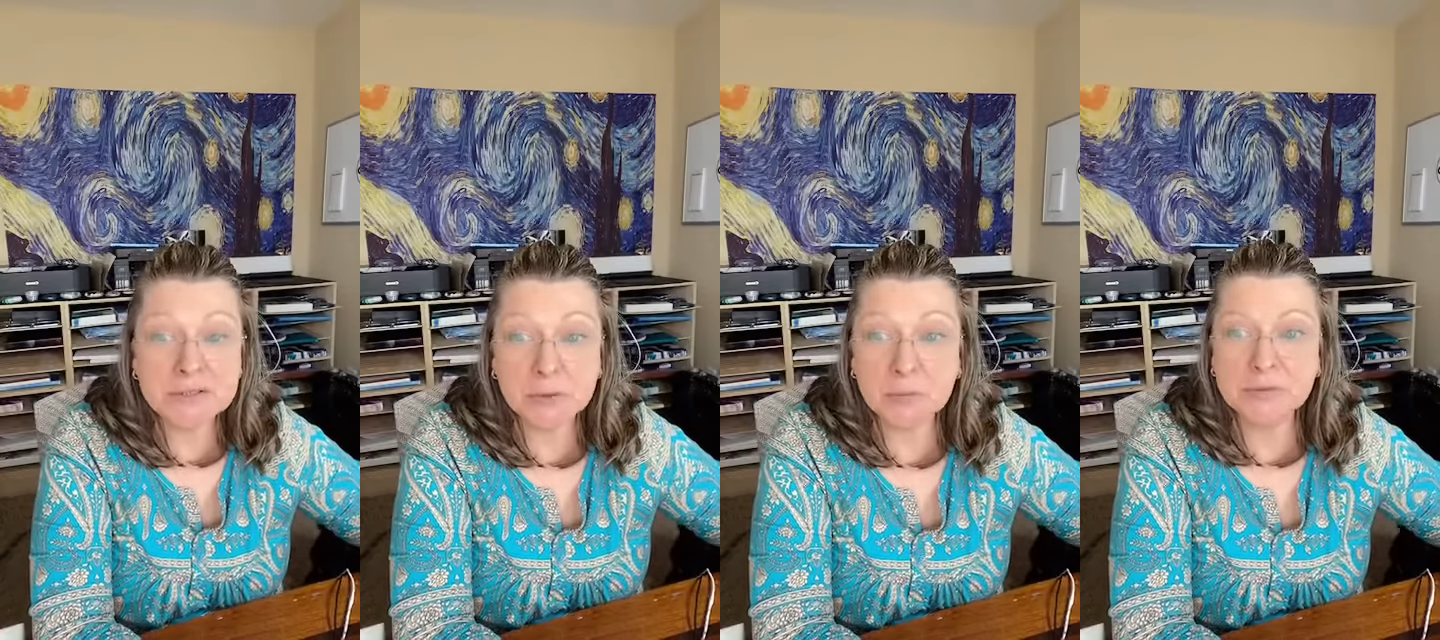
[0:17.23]

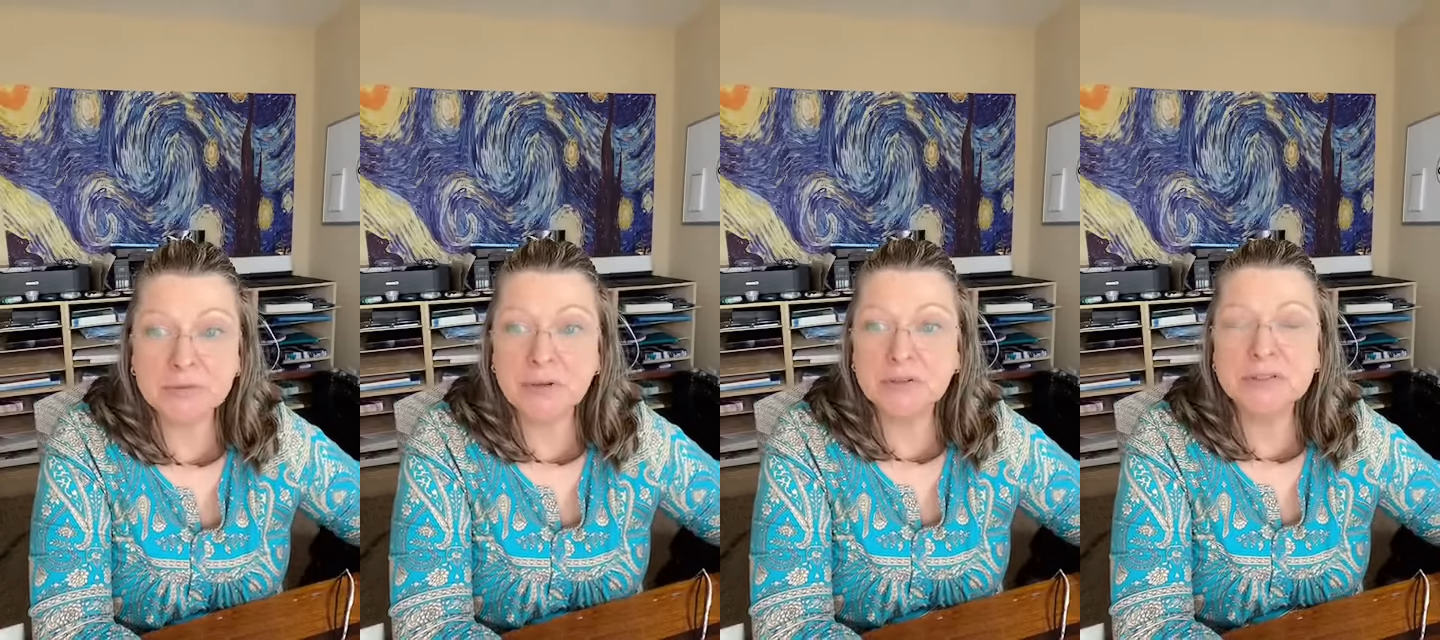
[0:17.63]
There
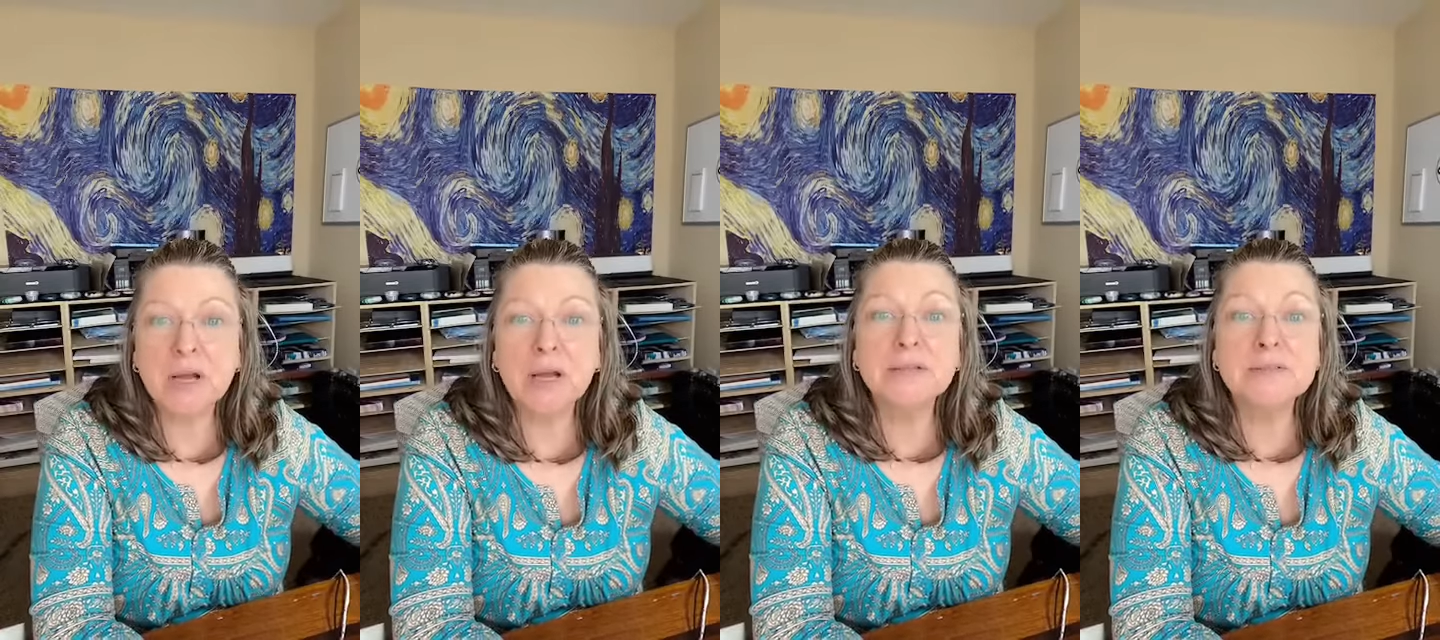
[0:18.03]
was
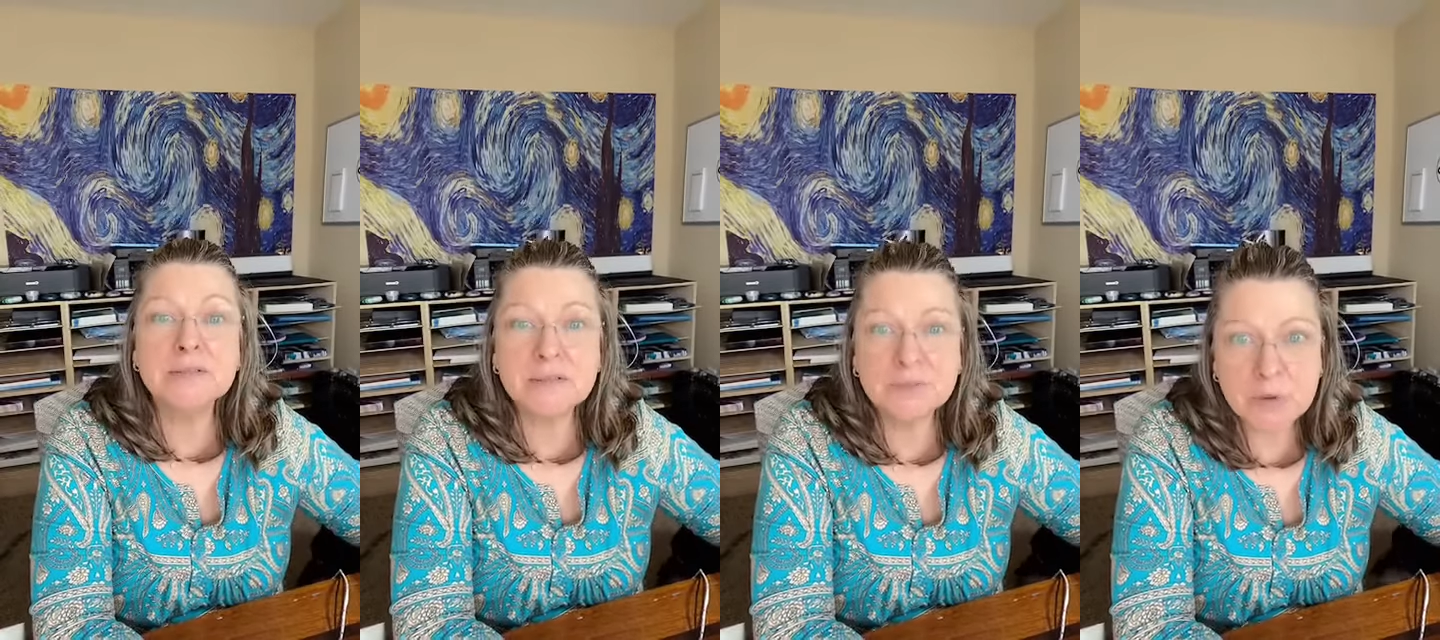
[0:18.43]

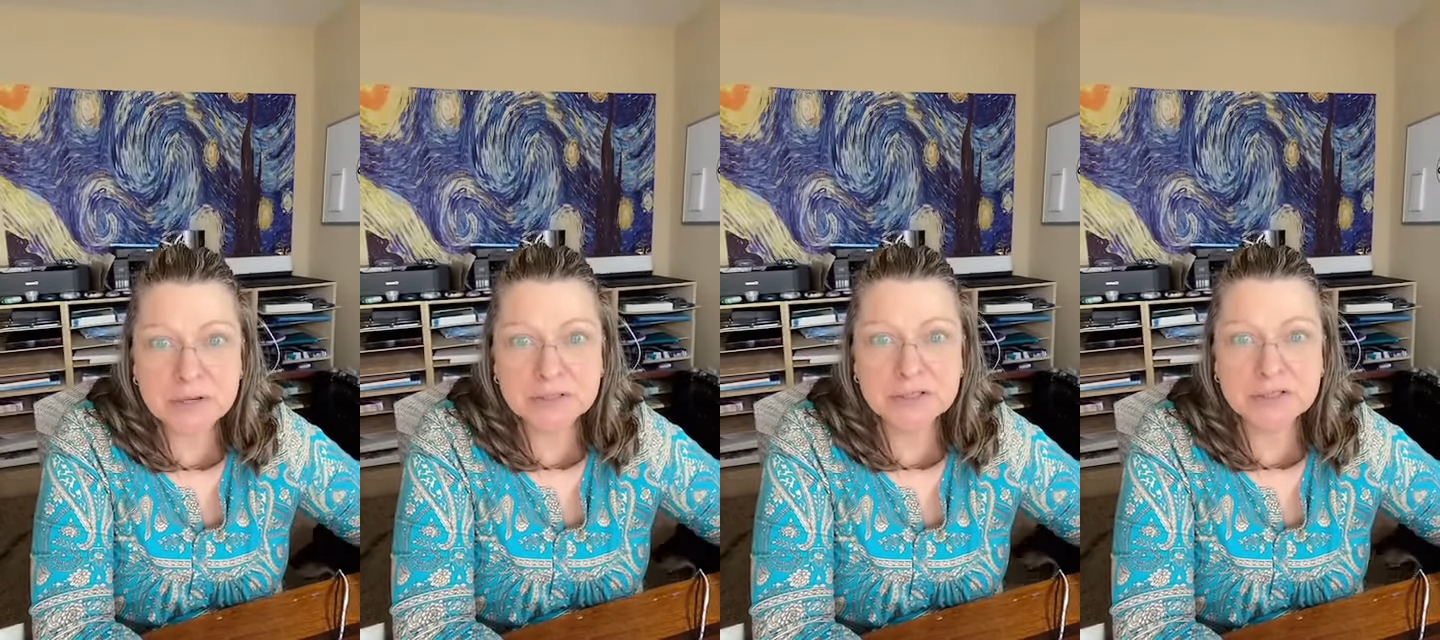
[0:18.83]
tons of
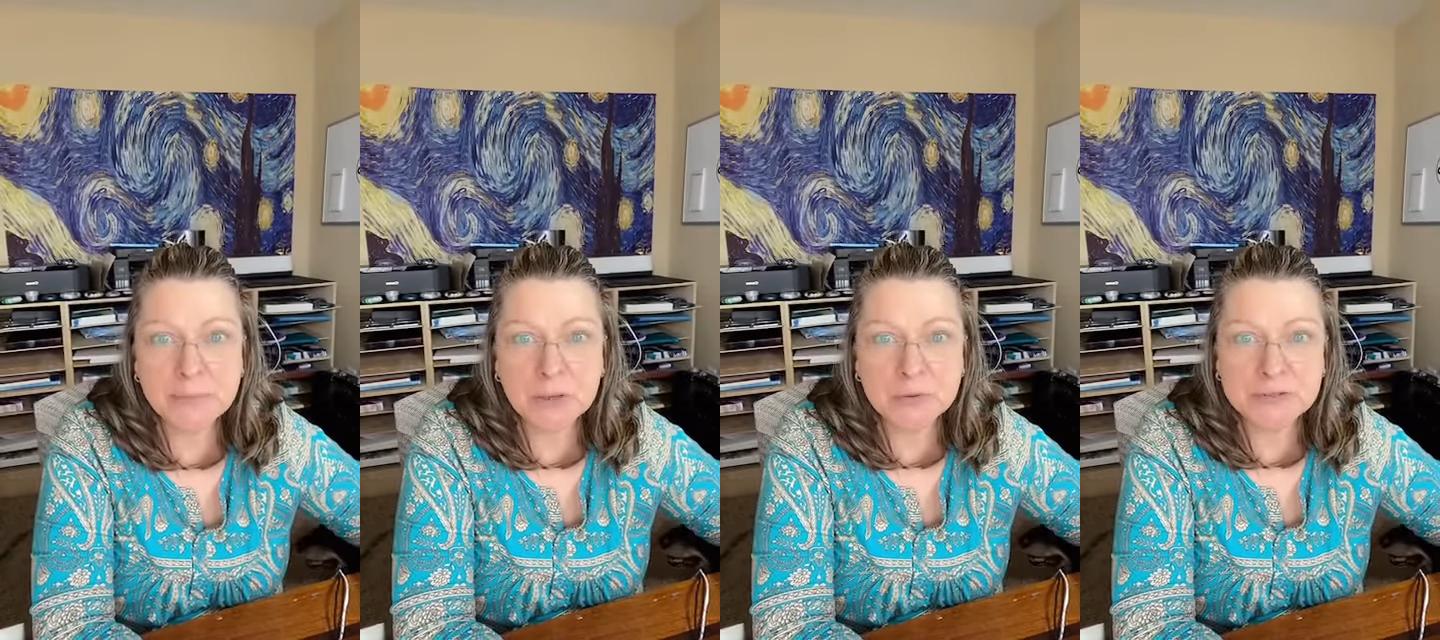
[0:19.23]
questions
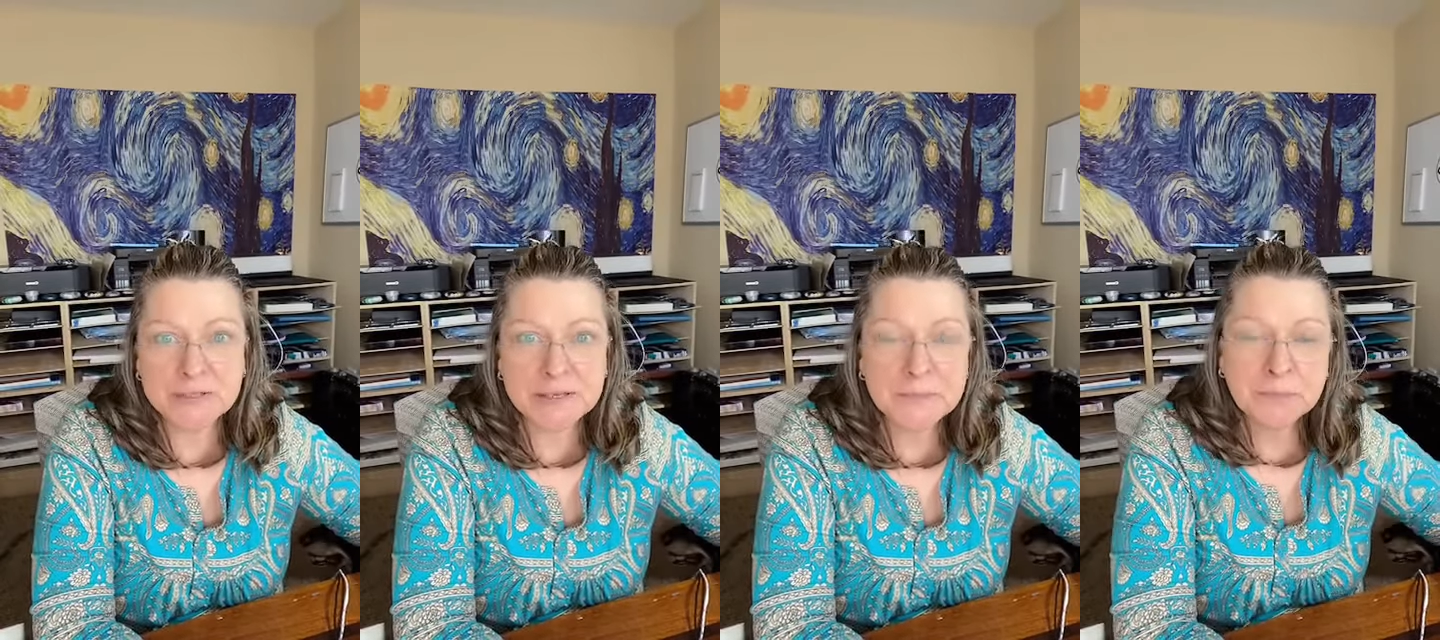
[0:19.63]

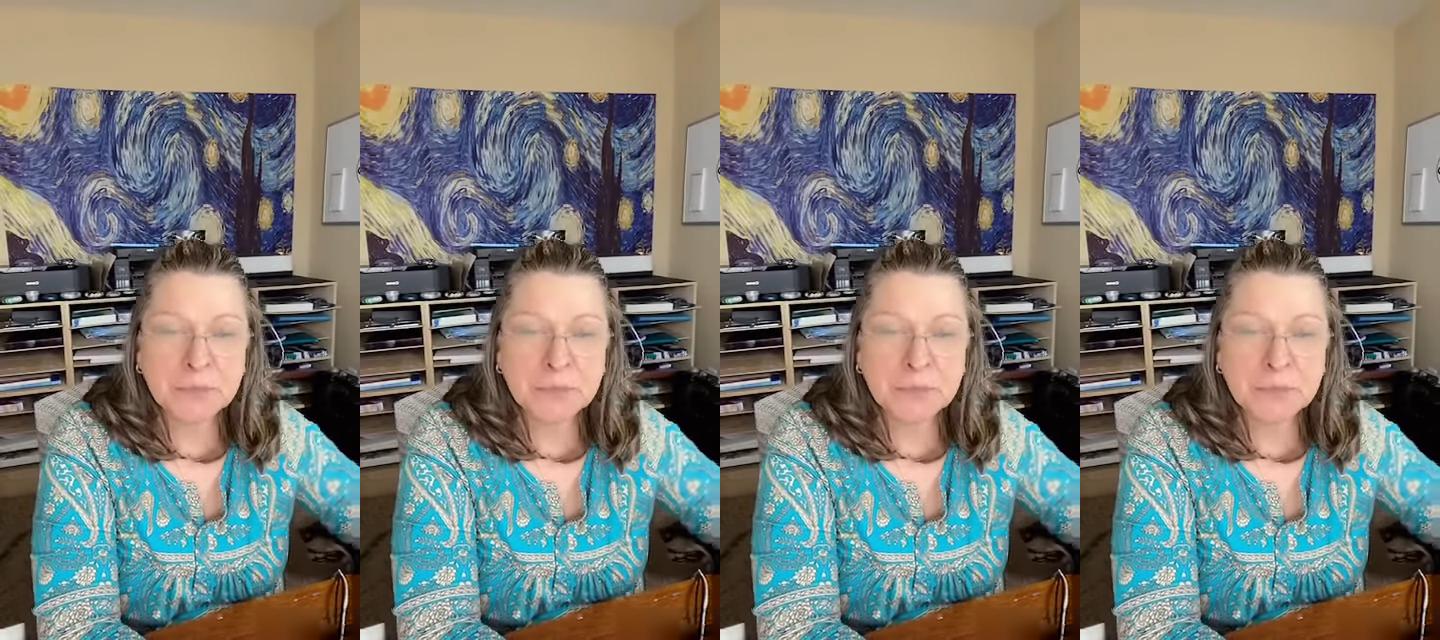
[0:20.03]
posted.